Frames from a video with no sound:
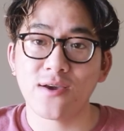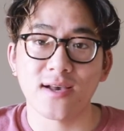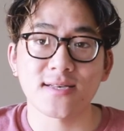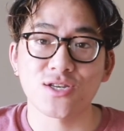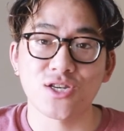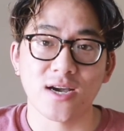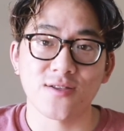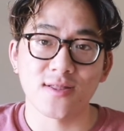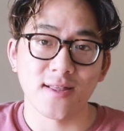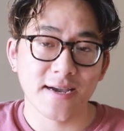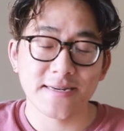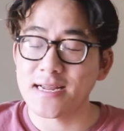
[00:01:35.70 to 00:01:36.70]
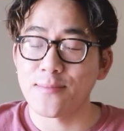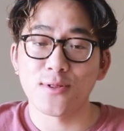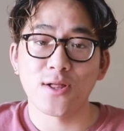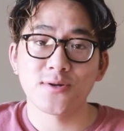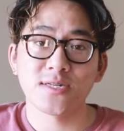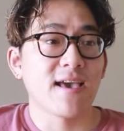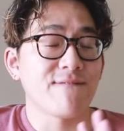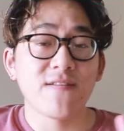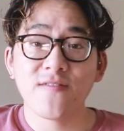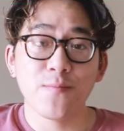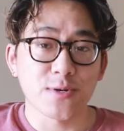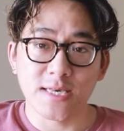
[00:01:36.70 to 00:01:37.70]
you guys can check out the link down below to get
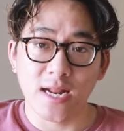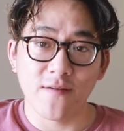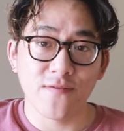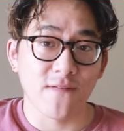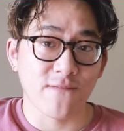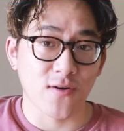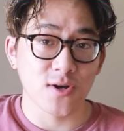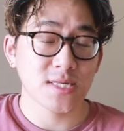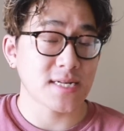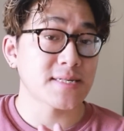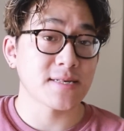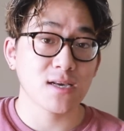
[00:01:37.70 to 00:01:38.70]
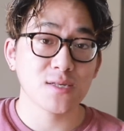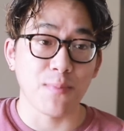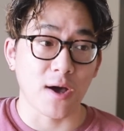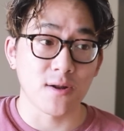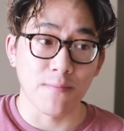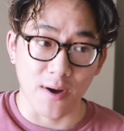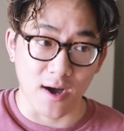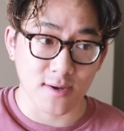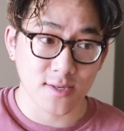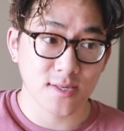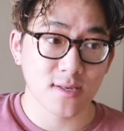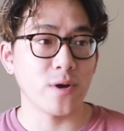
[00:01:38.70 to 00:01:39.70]
50% off your first six bottle box,